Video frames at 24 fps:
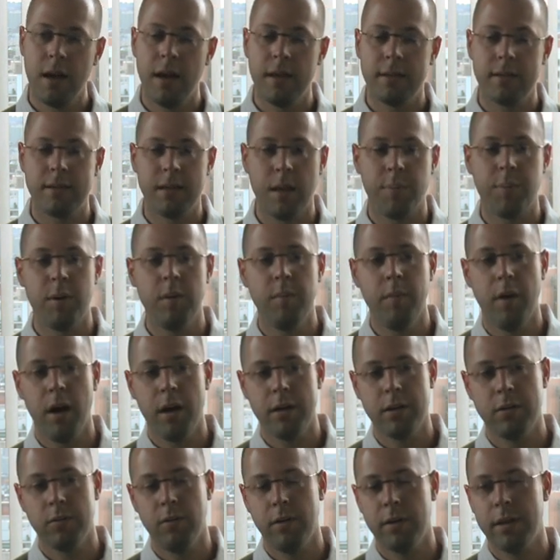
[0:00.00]
A separate
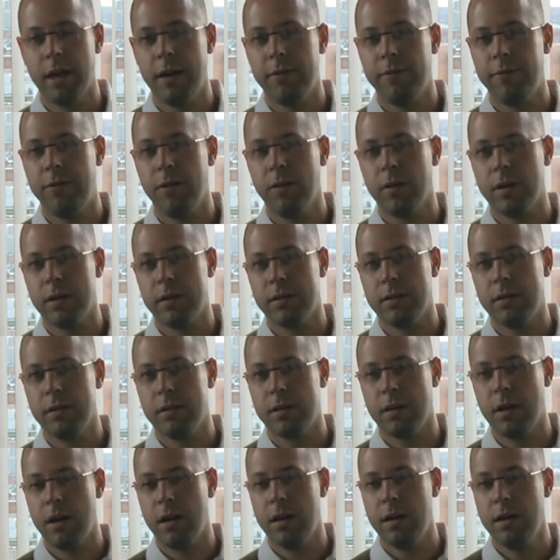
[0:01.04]
module that
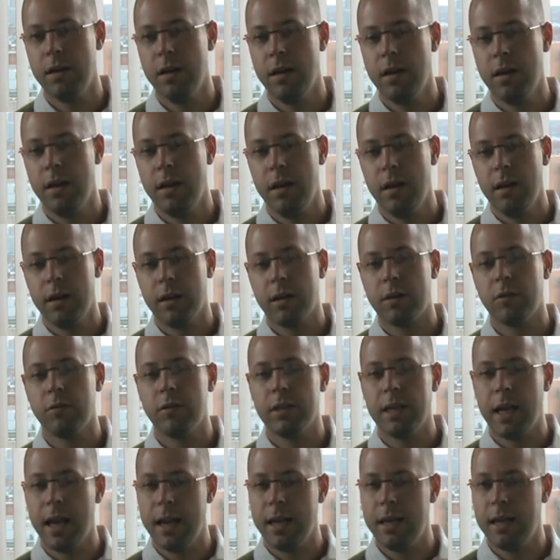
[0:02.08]
focuses on
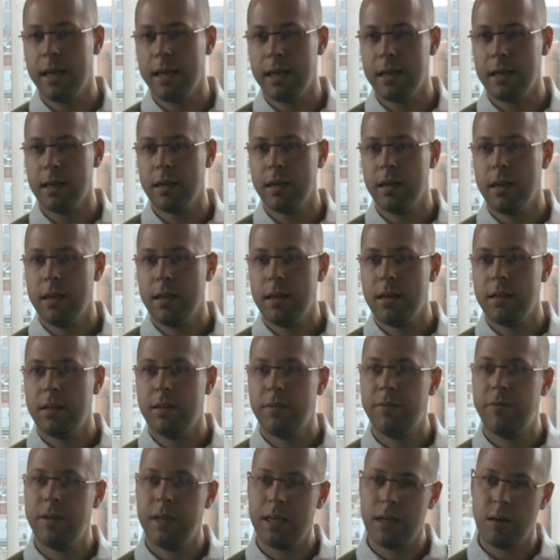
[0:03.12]
creating
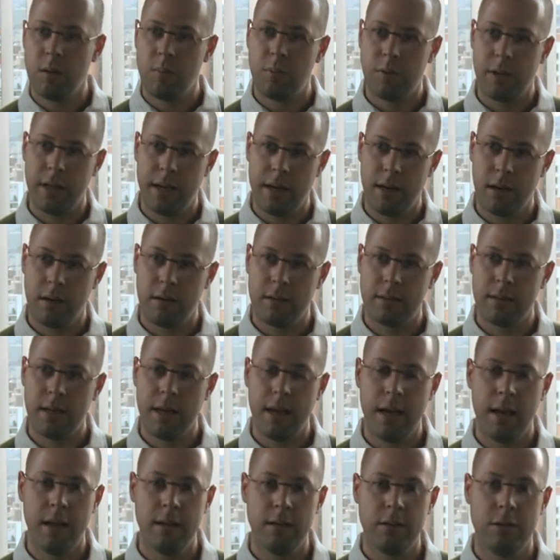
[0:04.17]
the video players
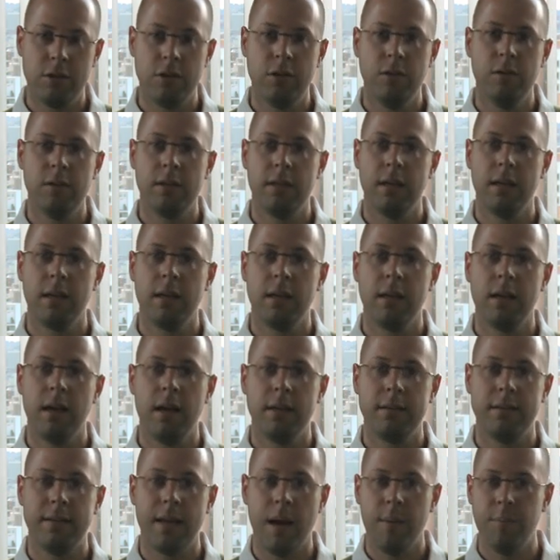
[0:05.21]
and choosing
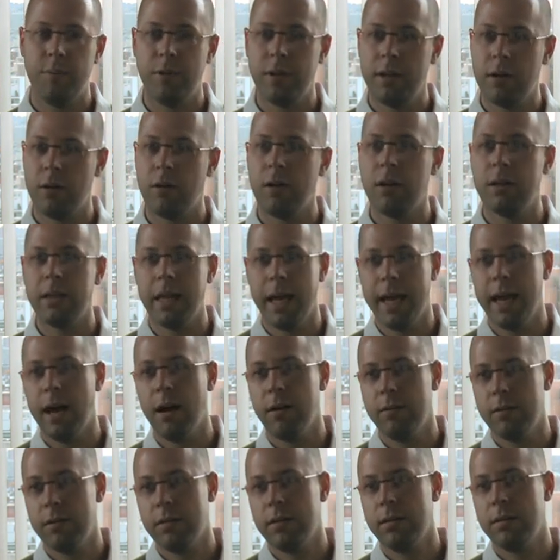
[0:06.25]
a template or a
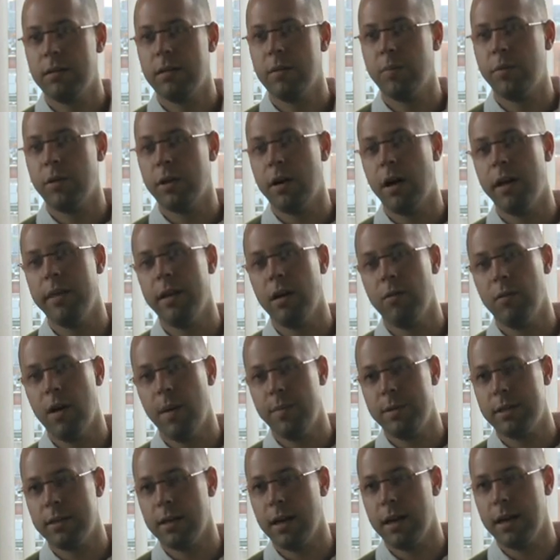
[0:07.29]
layout to put on their
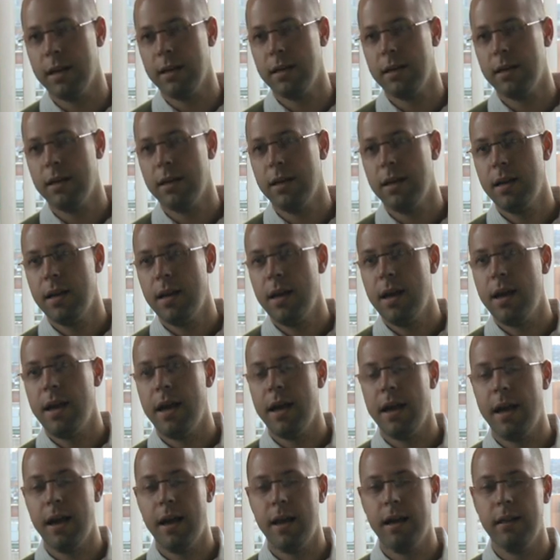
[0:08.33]
website
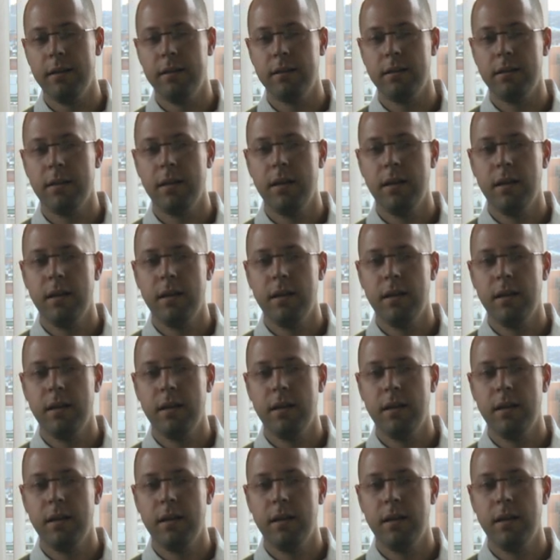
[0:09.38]
and